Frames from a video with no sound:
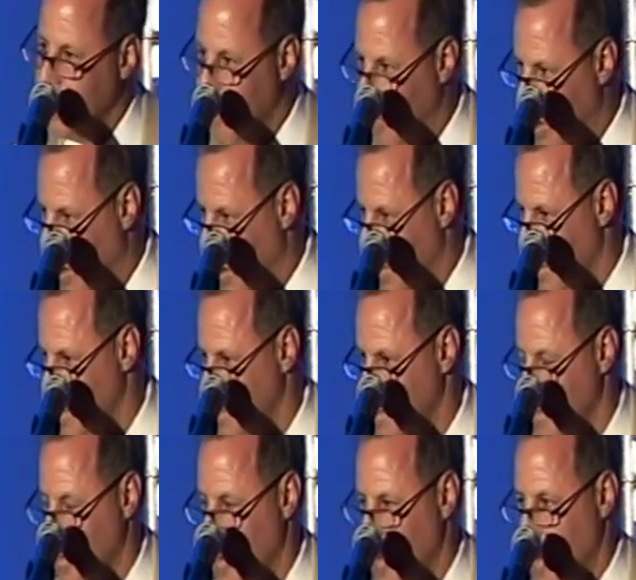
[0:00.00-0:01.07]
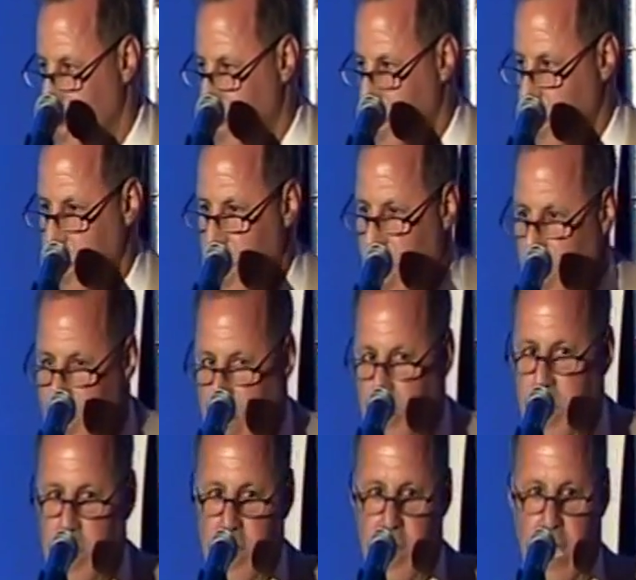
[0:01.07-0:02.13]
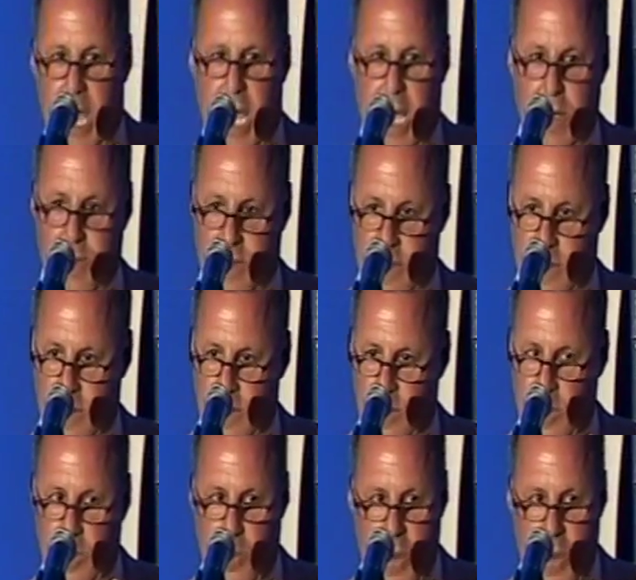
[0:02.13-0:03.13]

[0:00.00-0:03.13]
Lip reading: of all, I remember the times just